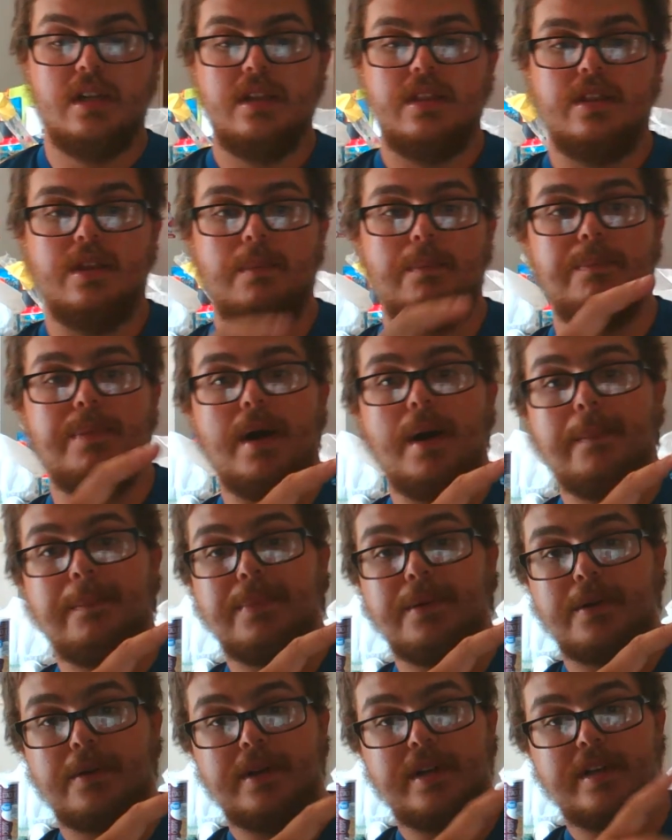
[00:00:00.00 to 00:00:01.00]
The
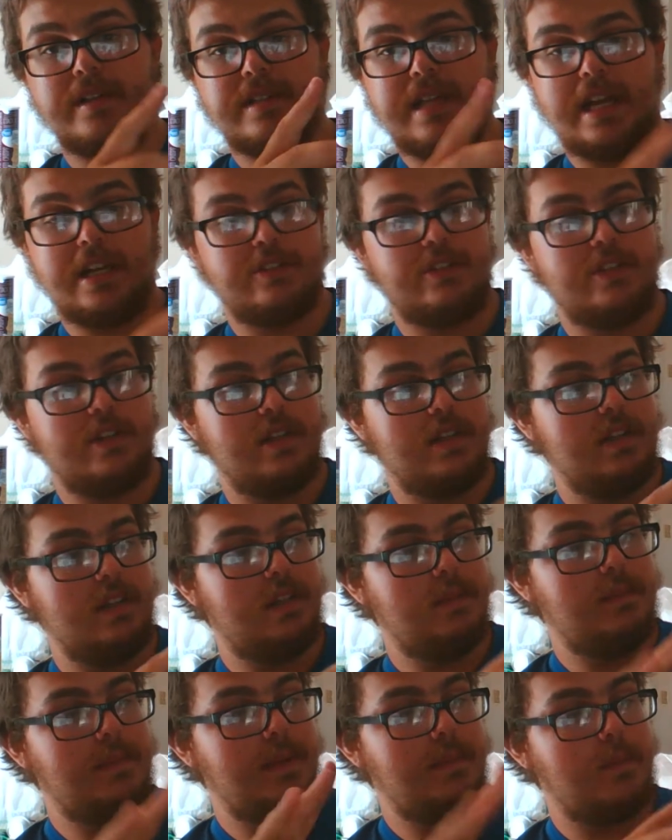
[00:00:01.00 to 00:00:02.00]
bumper is actually a
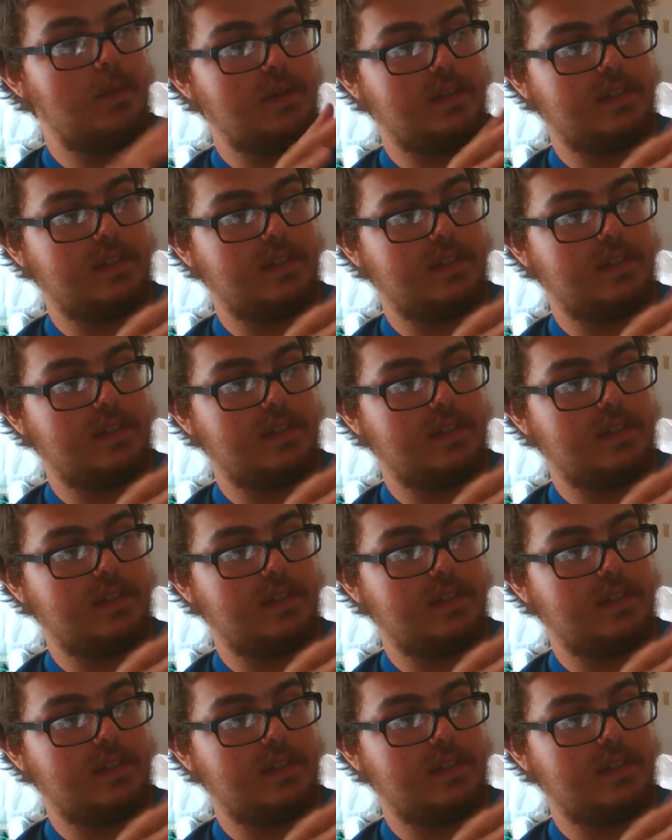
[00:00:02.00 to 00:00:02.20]
little bit more